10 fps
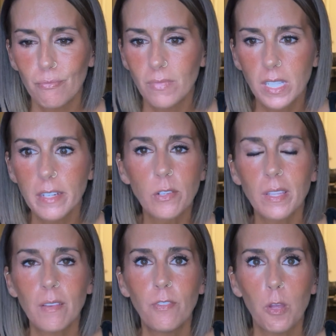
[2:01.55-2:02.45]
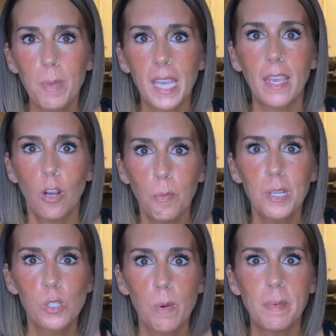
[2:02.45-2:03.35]
Literally filming a
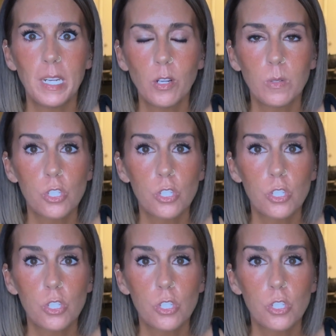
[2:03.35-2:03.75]
homeless woman who was